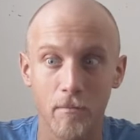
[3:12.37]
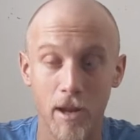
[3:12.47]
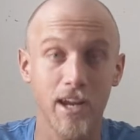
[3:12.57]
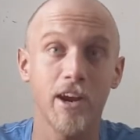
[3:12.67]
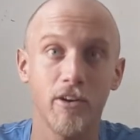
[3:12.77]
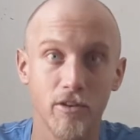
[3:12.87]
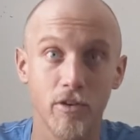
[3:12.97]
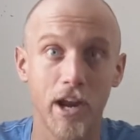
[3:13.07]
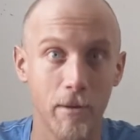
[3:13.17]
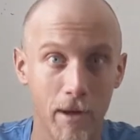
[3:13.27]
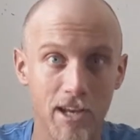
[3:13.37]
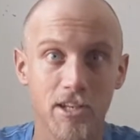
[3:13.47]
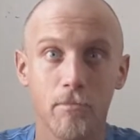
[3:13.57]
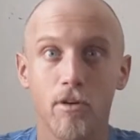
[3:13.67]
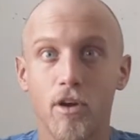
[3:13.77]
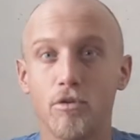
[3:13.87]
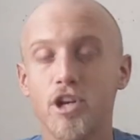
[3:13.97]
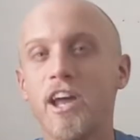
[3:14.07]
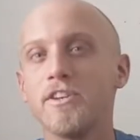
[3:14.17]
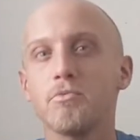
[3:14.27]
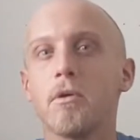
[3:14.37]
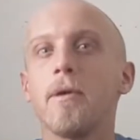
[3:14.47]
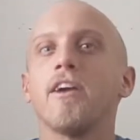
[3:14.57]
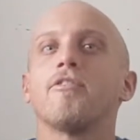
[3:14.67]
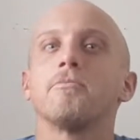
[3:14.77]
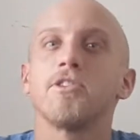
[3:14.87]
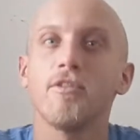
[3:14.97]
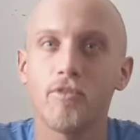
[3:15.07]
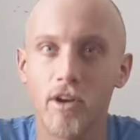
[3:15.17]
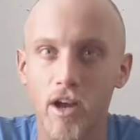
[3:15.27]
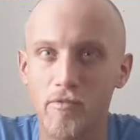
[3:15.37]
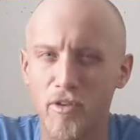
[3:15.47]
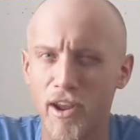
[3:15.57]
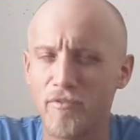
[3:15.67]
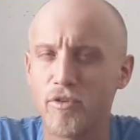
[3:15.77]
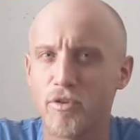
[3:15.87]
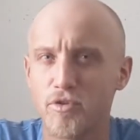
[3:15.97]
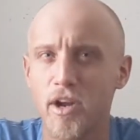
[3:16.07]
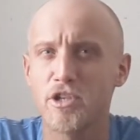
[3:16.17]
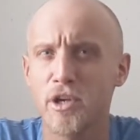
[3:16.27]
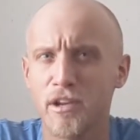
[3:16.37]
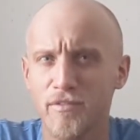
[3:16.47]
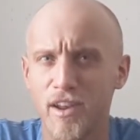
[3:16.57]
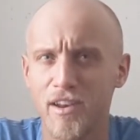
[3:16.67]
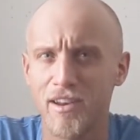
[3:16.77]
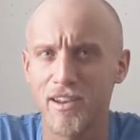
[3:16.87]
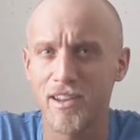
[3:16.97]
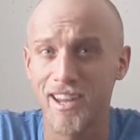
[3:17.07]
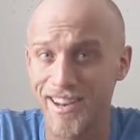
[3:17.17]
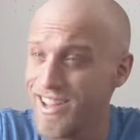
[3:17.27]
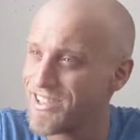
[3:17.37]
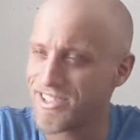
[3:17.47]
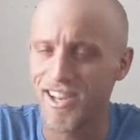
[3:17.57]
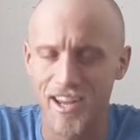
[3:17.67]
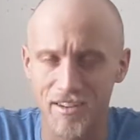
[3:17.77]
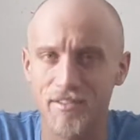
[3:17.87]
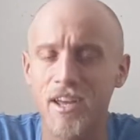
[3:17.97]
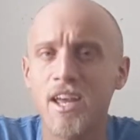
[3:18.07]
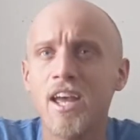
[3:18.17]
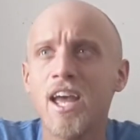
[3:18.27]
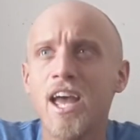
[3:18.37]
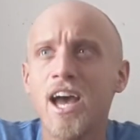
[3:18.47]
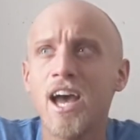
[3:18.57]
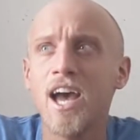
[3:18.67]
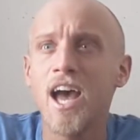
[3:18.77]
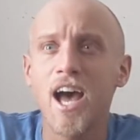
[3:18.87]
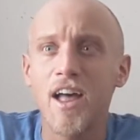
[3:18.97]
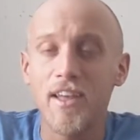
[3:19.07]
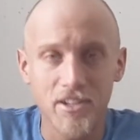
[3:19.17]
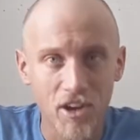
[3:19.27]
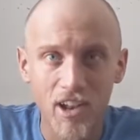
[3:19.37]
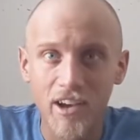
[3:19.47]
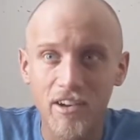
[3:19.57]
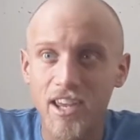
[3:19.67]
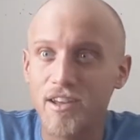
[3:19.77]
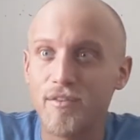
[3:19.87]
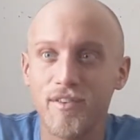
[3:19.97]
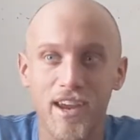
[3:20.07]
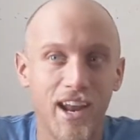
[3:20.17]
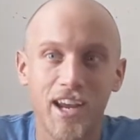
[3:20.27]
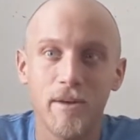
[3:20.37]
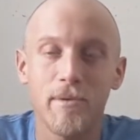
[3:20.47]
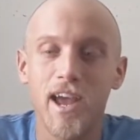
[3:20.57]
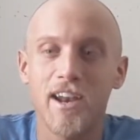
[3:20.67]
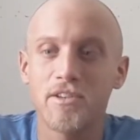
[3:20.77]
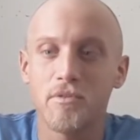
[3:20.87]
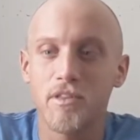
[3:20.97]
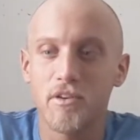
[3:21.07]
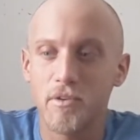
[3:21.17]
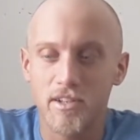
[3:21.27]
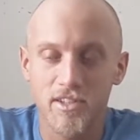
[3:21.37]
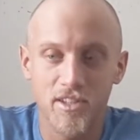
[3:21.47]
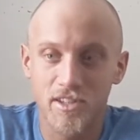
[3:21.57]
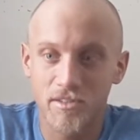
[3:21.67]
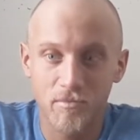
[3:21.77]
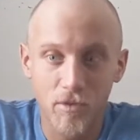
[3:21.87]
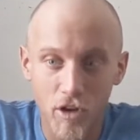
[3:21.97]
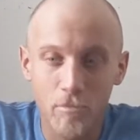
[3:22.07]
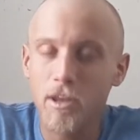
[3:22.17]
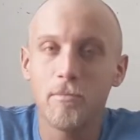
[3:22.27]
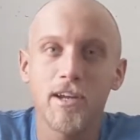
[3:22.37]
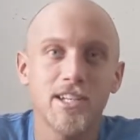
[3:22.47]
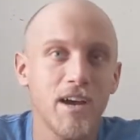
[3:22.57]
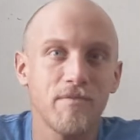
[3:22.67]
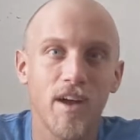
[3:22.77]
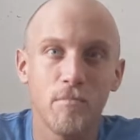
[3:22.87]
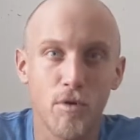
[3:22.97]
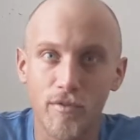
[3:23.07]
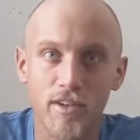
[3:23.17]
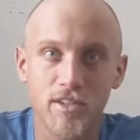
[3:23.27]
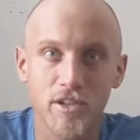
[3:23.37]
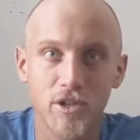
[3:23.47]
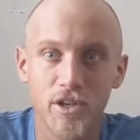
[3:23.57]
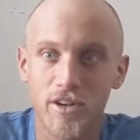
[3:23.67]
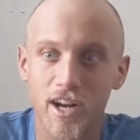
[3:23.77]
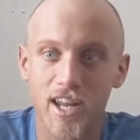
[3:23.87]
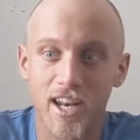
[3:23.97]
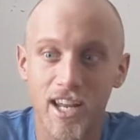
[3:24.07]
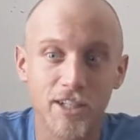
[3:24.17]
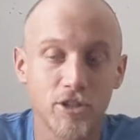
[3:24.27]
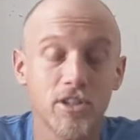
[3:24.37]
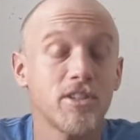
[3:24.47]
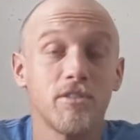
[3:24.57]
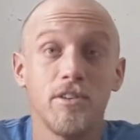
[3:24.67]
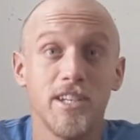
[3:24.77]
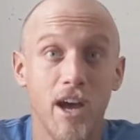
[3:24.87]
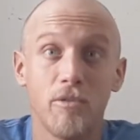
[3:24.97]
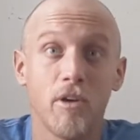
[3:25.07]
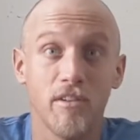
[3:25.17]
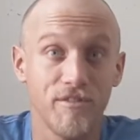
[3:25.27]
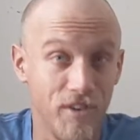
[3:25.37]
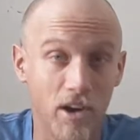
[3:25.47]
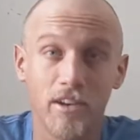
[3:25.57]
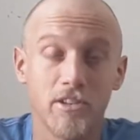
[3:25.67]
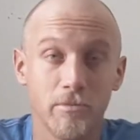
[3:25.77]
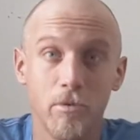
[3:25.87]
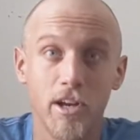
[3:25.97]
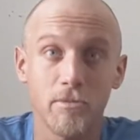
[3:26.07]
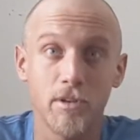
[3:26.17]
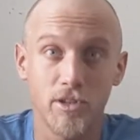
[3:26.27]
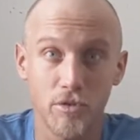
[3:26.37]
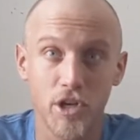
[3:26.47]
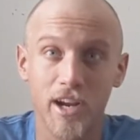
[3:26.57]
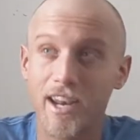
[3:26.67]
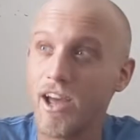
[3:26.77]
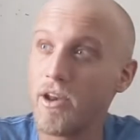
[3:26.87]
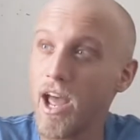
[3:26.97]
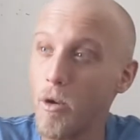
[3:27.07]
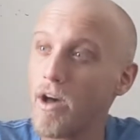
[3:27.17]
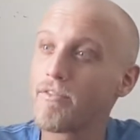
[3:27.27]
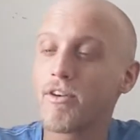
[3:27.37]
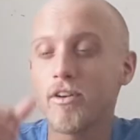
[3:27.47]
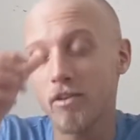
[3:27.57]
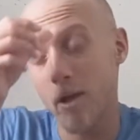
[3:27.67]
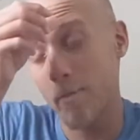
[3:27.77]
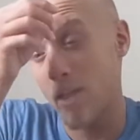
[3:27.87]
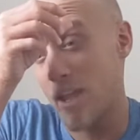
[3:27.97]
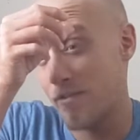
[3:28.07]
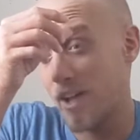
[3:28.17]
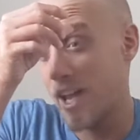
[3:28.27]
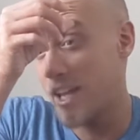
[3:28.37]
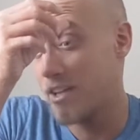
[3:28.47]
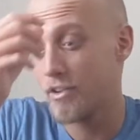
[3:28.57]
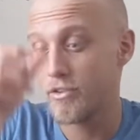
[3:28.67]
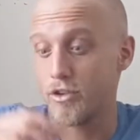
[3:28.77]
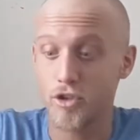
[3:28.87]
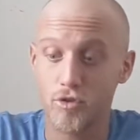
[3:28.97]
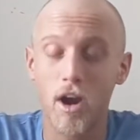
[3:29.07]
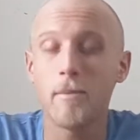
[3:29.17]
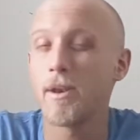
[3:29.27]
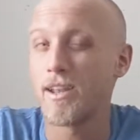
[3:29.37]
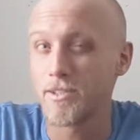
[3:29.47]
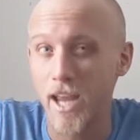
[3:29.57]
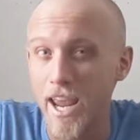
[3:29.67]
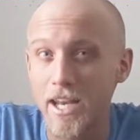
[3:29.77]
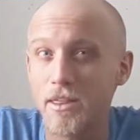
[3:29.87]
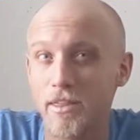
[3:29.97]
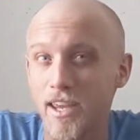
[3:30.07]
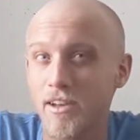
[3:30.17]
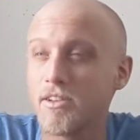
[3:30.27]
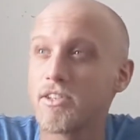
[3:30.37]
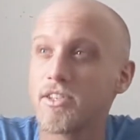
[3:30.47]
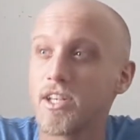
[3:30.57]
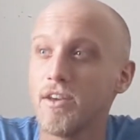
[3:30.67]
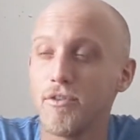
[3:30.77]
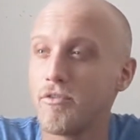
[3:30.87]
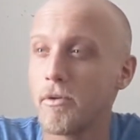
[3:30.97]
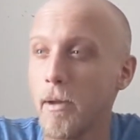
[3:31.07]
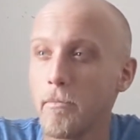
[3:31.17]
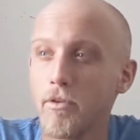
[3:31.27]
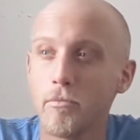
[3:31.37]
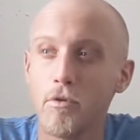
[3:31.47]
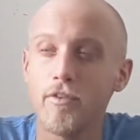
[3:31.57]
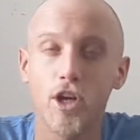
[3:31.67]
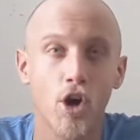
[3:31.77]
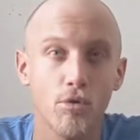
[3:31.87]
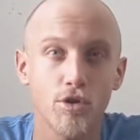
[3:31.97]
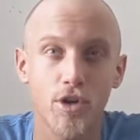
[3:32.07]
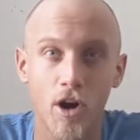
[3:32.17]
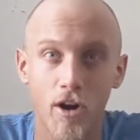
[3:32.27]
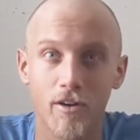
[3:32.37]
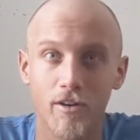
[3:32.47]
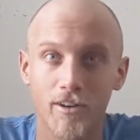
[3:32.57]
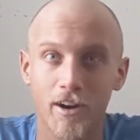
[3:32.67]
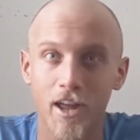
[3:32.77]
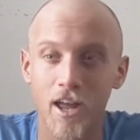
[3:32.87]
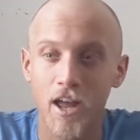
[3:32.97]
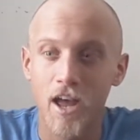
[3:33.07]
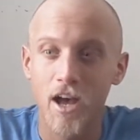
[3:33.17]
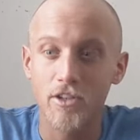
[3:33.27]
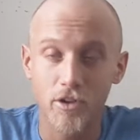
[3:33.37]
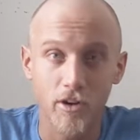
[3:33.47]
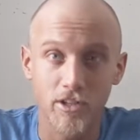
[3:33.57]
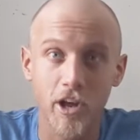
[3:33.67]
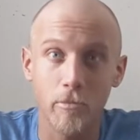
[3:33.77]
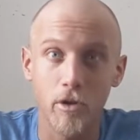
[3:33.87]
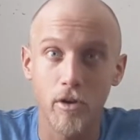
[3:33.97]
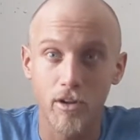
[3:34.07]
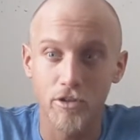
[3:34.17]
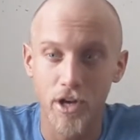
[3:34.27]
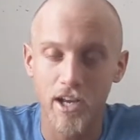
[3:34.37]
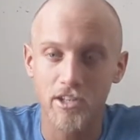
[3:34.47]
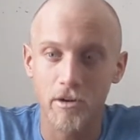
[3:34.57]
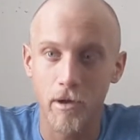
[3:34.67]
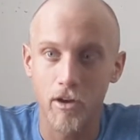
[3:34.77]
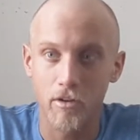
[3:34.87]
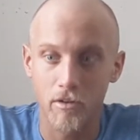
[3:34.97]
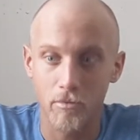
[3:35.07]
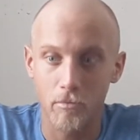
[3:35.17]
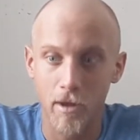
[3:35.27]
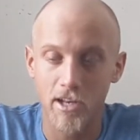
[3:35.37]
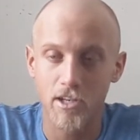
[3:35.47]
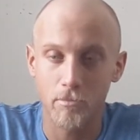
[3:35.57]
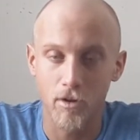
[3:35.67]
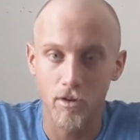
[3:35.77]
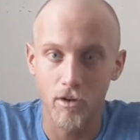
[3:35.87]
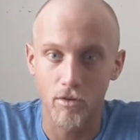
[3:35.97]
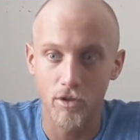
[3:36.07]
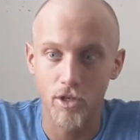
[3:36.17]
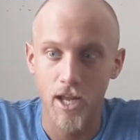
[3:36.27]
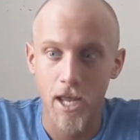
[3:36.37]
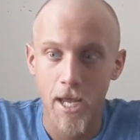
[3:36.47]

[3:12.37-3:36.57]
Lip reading: main character, a basketball coach, on his way back from self-recovery after a tragic event in his life. That's all I'll give, and I gotta be honest with you, it's gonna be in my top 5 movies this year, and it just downright fucking surprised me, so check it out. However, if I had to describe it as anything else, if you remember the movie Coach Carter, starring Samuel L. Jackson, about a basketball coach,